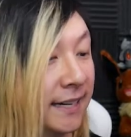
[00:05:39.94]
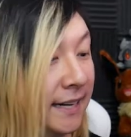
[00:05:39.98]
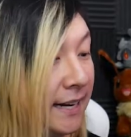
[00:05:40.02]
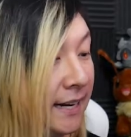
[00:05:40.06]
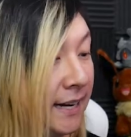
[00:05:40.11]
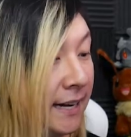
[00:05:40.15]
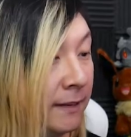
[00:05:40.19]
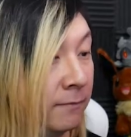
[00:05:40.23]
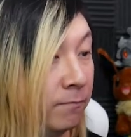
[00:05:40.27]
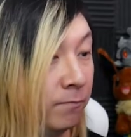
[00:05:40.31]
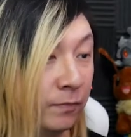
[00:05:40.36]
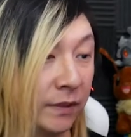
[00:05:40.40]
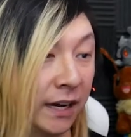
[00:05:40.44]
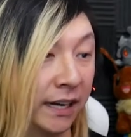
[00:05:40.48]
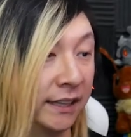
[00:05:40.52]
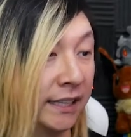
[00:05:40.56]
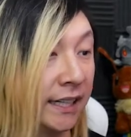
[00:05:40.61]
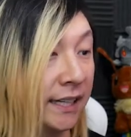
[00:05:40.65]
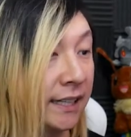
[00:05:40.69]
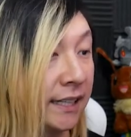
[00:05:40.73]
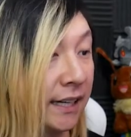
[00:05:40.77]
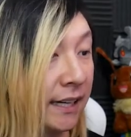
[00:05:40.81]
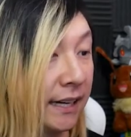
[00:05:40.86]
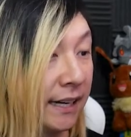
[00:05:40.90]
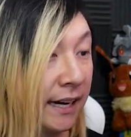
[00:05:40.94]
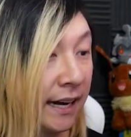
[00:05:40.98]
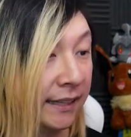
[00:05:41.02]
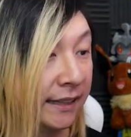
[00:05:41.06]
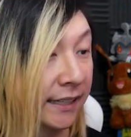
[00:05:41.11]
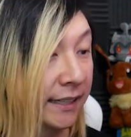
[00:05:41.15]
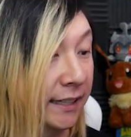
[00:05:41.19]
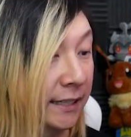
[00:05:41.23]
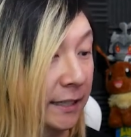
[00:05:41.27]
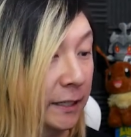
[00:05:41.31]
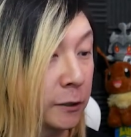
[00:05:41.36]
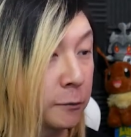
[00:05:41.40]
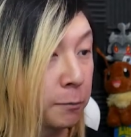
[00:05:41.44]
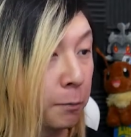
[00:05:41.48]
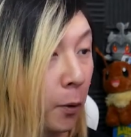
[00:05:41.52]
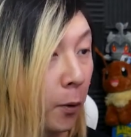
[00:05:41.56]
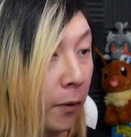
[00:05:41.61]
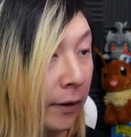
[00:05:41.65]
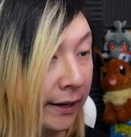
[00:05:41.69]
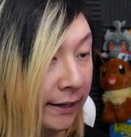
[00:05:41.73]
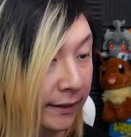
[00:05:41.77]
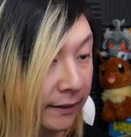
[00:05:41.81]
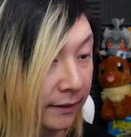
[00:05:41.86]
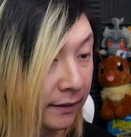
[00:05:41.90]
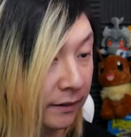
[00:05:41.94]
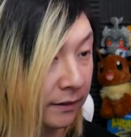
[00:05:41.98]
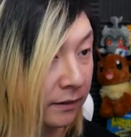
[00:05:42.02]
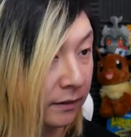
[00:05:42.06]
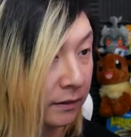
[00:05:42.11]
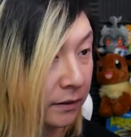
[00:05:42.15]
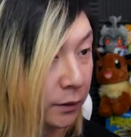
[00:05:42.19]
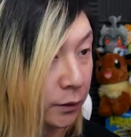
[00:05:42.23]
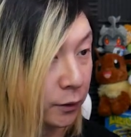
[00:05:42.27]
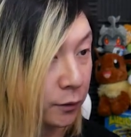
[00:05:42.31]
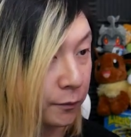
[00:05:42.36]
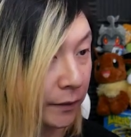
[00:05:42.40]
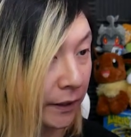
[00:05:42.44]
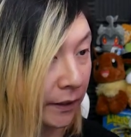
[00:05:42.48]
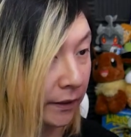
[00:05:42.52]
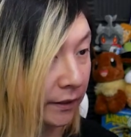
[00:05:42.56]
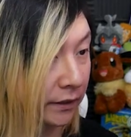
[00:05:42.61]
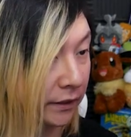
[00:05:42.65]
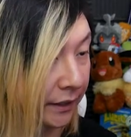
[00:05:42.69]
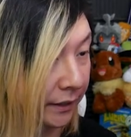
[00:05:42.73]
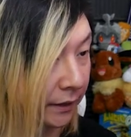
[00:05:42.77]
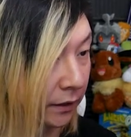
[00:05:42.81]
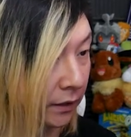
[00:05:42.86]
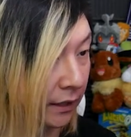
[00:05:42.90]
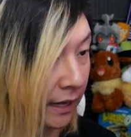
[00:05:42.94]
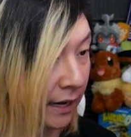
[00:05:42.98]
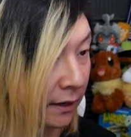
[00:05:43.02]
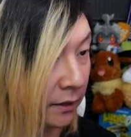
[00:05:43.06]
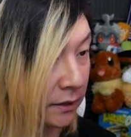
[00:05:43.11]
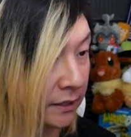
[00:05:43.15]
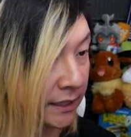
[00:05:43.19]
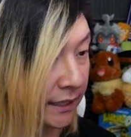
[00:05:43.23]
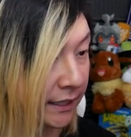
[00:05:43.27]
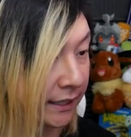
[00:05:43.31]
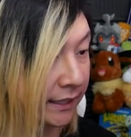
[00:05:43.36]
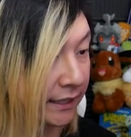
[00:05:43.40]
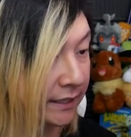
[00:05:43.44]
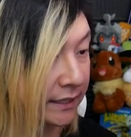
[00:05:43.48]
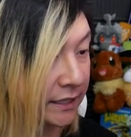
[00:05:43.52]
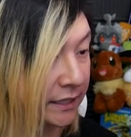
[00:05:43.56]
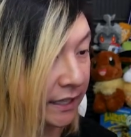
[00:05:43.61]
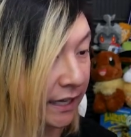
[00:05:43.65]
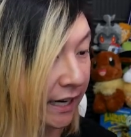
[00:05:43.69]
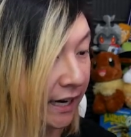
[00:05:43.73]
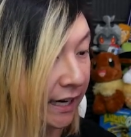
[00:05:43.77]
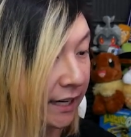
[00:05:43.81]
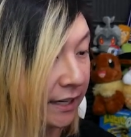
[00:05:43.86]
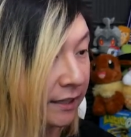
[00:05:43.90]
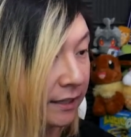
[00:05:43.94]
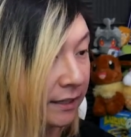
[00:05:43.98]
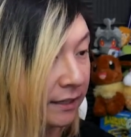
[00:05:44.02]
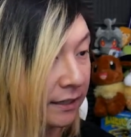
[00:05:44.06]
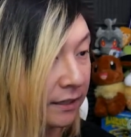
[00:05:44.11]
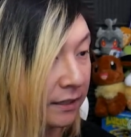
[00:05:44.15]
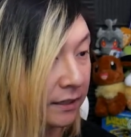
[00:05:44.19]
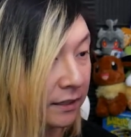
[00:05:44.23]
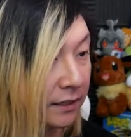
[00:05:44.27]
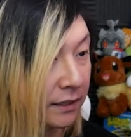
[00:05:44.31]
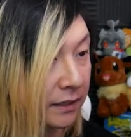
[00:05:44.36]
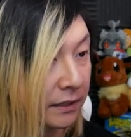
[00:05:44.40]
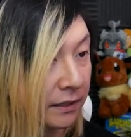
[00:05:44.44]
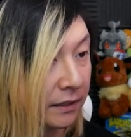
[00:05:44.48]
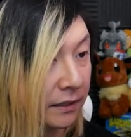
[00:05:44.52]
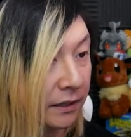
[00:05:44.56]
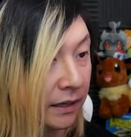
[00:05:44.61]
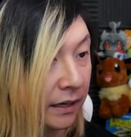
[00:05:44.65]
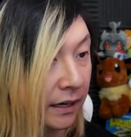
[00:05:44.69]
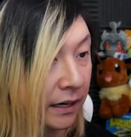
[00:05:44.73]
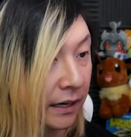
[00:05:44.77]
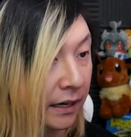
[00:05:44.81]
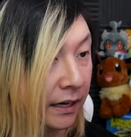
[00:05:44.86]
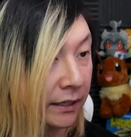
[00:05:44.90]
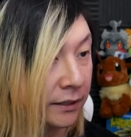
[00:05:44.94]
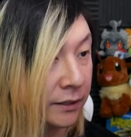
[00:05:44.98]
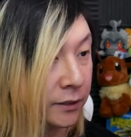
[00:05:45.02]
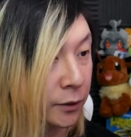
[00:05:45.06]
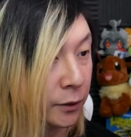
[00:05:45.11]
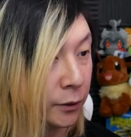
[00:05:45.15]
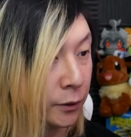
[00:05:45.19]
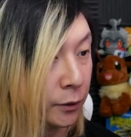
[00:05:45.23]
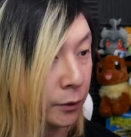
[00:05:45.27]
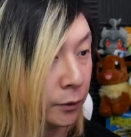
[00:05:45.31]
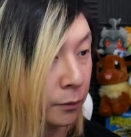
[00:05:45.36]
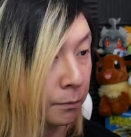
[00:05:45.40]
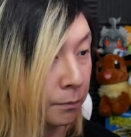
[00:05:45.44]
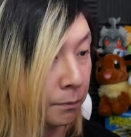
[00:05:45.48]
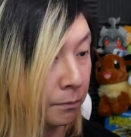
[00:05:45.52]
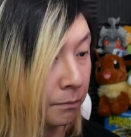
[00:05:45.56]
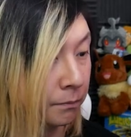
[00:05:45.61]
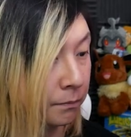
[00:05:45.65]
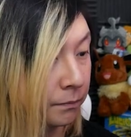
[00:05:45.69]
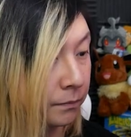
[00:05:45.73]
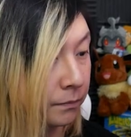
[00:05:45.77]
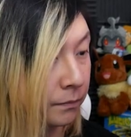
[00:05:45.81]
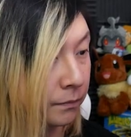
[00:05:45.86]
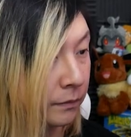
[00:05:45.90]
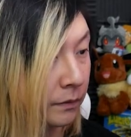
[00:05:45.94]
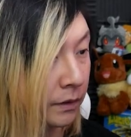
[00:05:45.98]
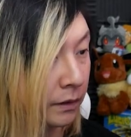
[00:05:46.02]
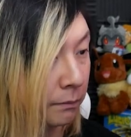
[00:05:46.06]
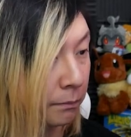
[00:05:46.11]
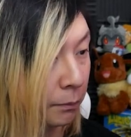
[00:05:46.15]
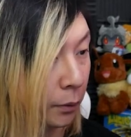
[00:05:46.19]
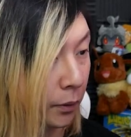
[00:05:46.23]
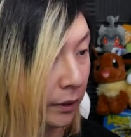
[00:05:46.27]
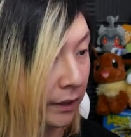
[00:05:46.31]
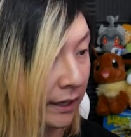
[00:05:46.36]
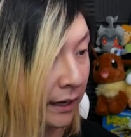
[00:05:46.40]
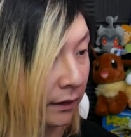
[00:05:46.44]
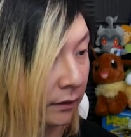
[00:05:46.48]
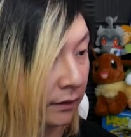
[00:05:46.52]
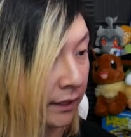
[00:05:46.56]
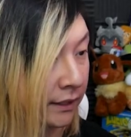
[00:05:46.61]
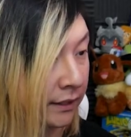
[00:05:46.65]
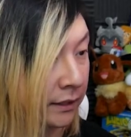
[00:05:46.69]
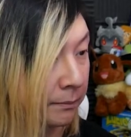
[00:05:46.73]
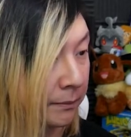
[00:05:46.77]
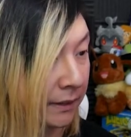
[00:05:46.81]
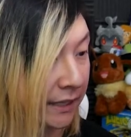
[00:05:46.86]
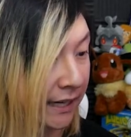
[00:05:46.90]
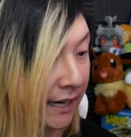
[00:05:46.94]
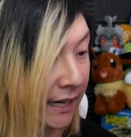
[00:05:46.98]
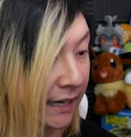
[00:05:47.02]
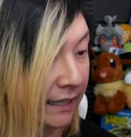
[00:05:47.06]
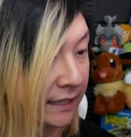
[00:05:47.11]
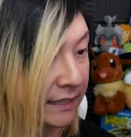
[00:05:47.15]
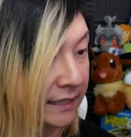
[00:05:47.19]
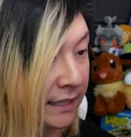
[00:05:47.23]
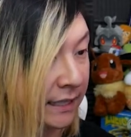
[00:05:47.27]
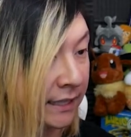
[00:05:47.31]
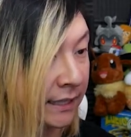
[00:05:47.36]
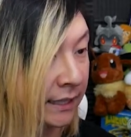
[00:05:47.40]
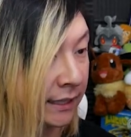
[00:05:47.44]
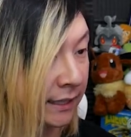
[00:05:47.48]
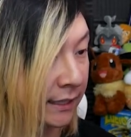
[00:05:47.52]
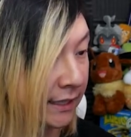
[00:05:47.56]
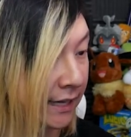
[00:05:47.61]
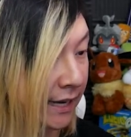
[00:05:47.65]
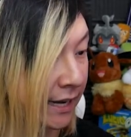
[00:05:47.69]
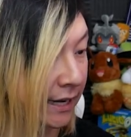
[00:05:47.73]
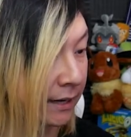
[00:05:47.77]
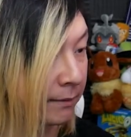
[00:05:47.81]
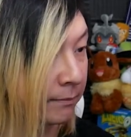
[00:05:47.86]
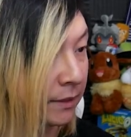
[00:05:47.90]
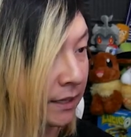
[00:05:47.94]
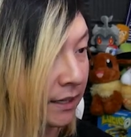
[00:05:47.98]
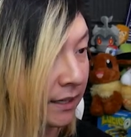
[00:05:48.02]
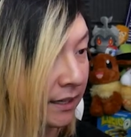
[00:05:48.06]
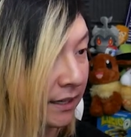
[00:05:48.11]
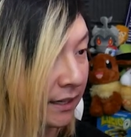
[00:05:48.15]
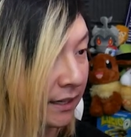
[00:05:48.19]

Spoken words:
I think at this point, there's very little else I can say to point out like the mechanics in the game.